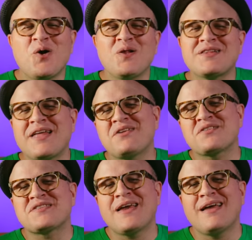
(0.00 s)
Rowland
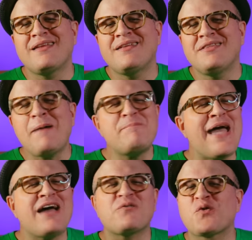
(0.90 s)
later said, not
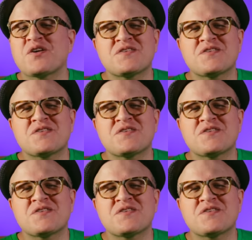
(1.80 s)
bad for a